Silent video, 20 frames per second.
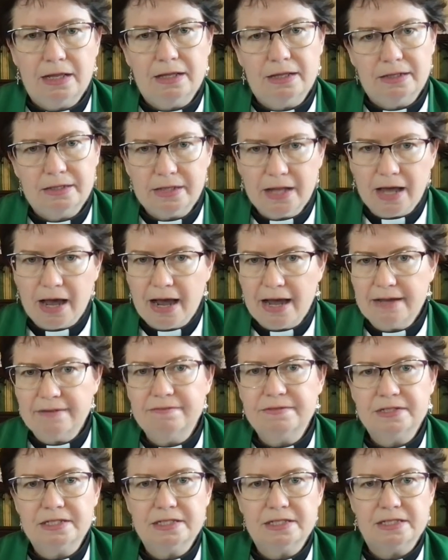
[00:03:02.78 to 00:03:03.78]

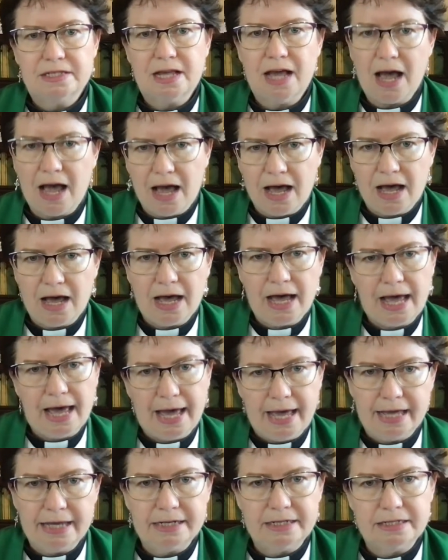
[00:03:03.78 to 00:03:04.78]
Lives are
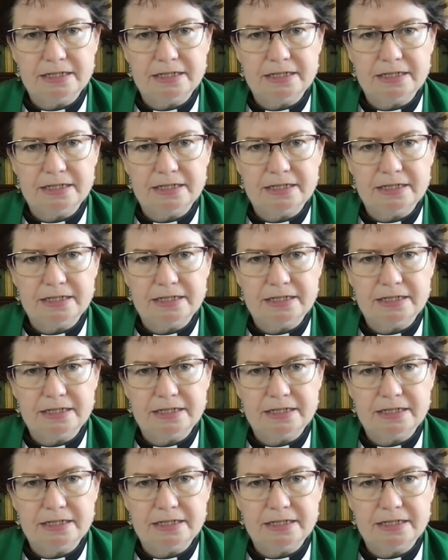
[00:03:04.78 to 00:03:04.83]
at